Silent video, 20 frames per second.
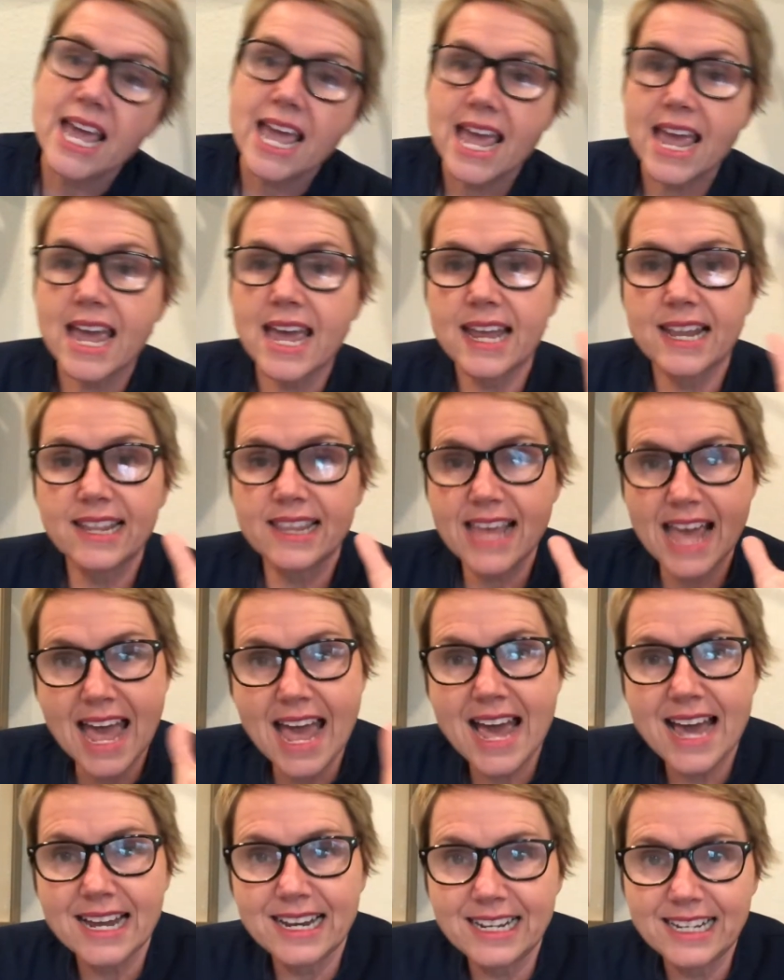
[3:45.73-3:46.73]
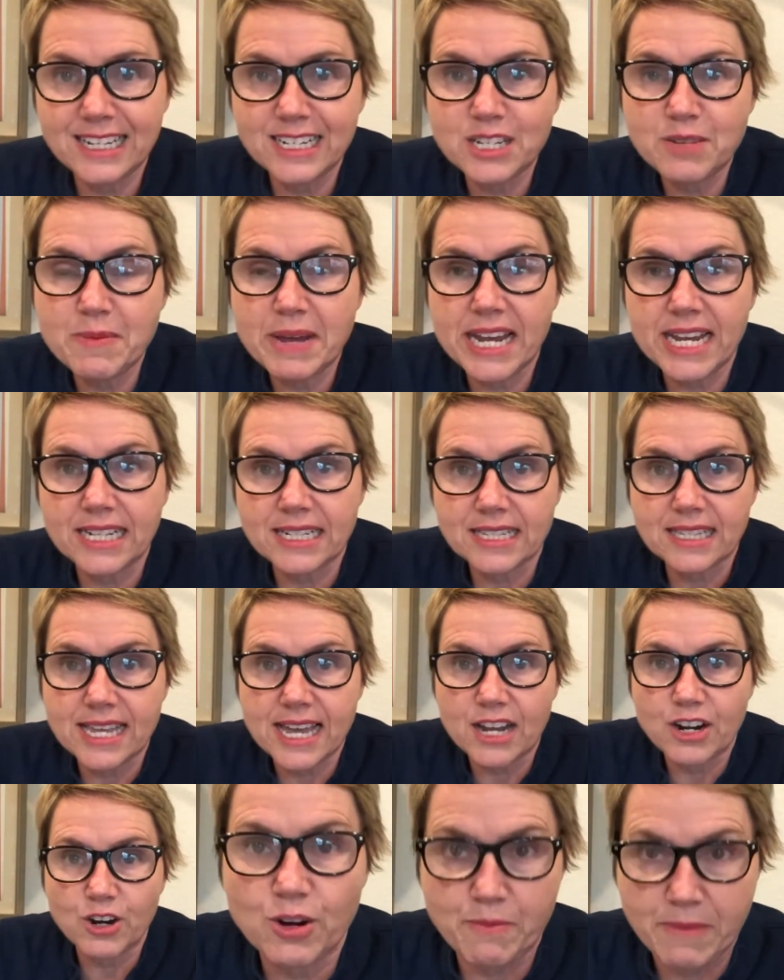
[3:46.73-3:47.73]
and the ad intimates
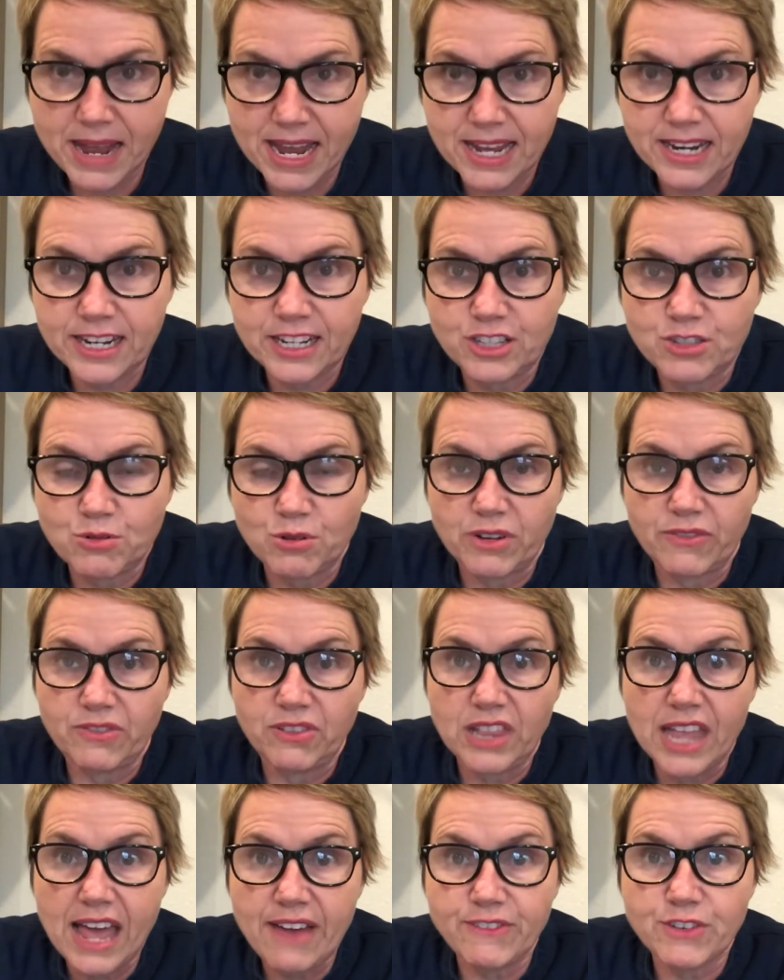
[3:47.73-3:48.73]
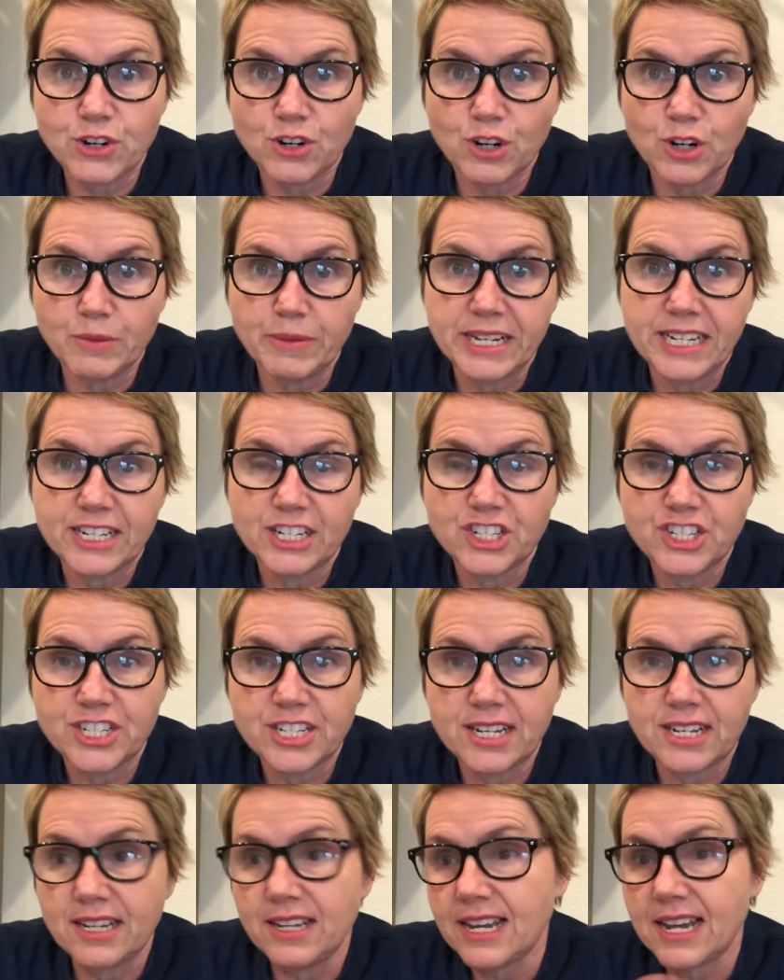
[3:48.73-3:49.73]
that her man had sort of left her because
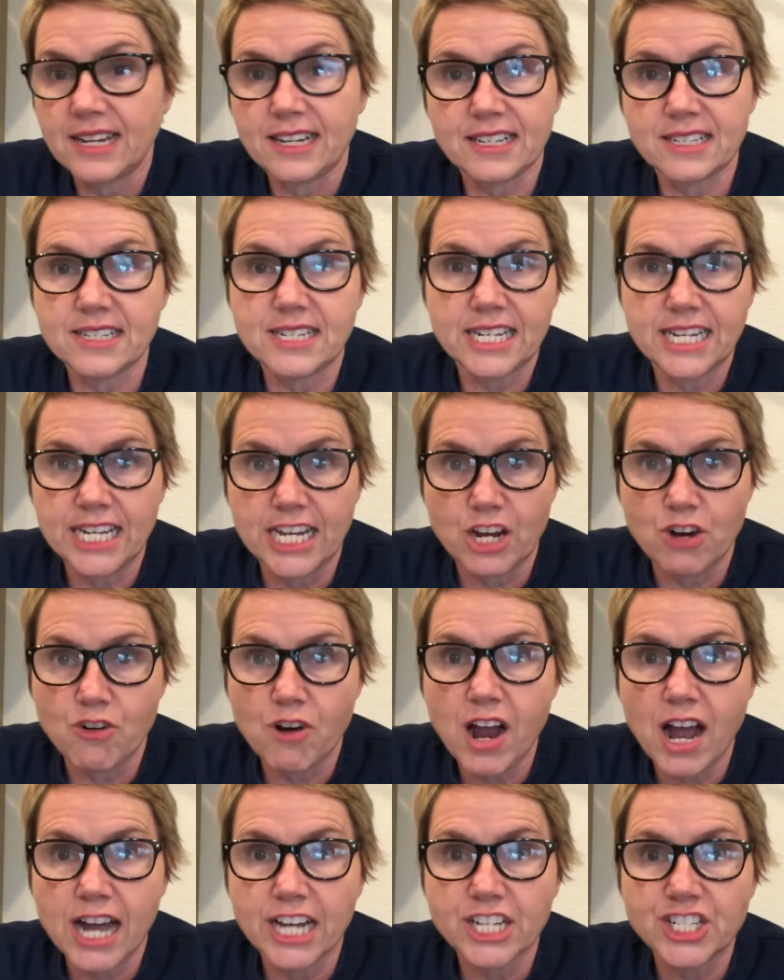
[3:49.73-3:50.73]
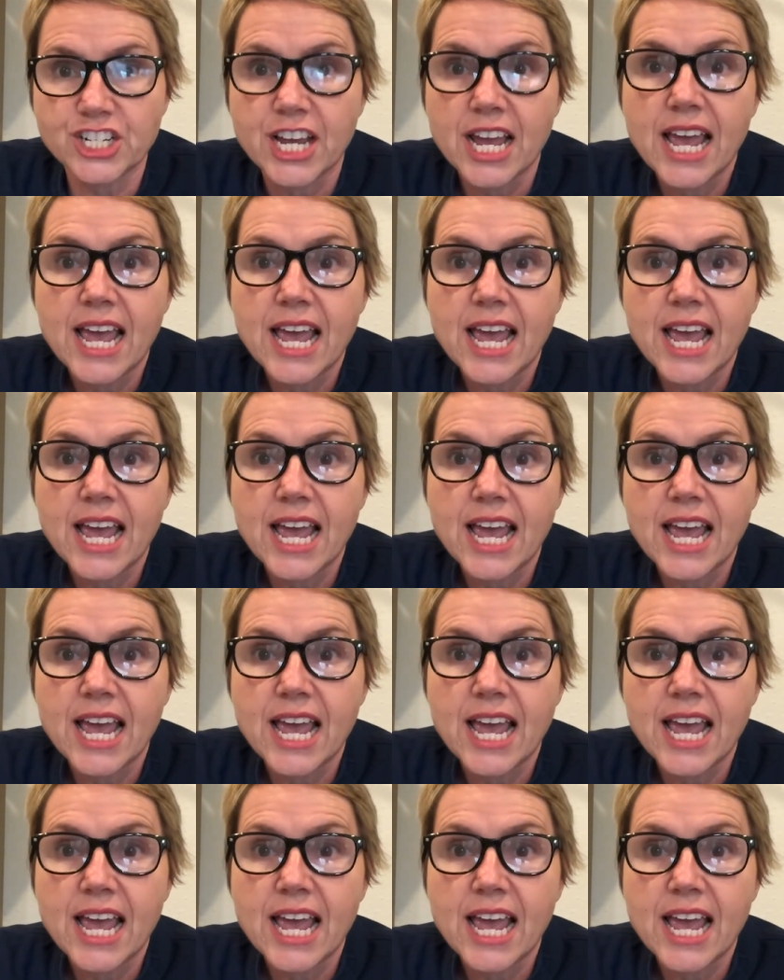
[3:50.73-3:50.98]
she had a stinky crotch.